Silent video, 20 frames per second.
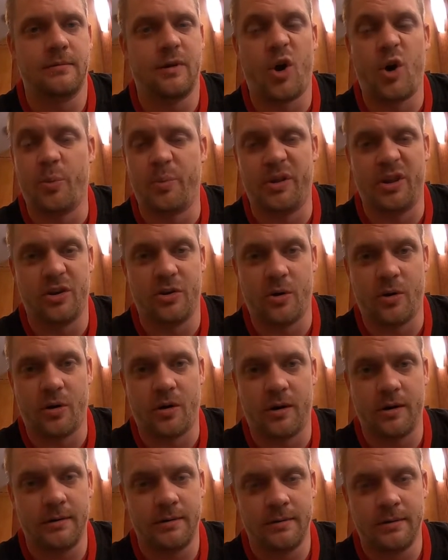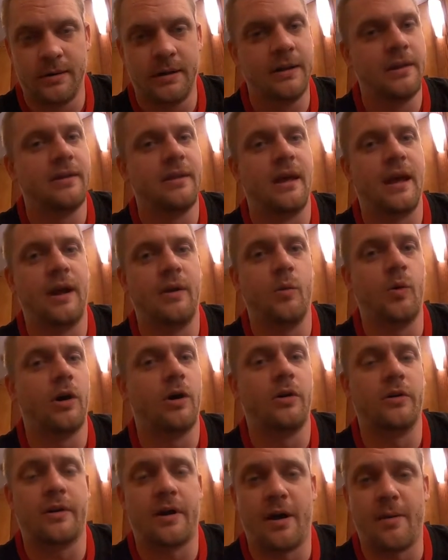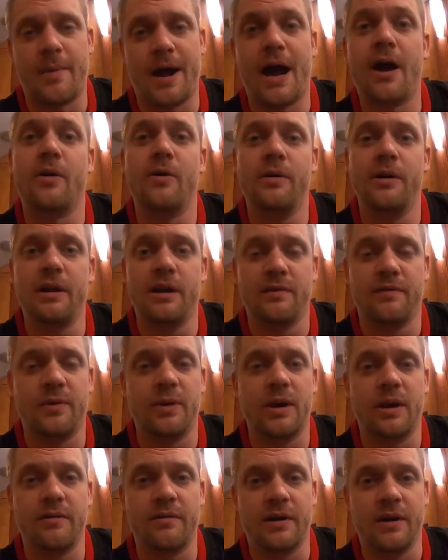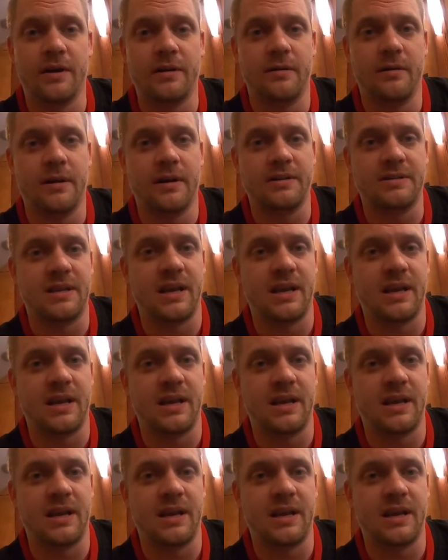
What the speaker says: Open the door. They will come out if you have a